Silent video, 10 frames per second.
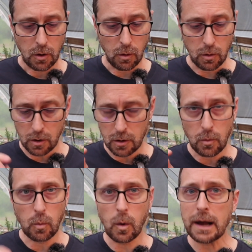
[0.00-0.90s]
or
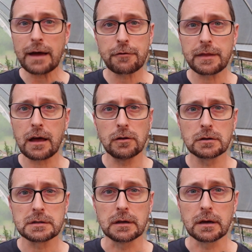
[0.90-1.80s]
whatever that
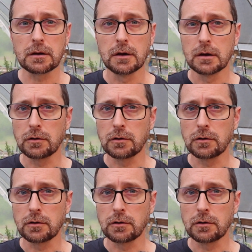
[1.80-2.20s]
looks like,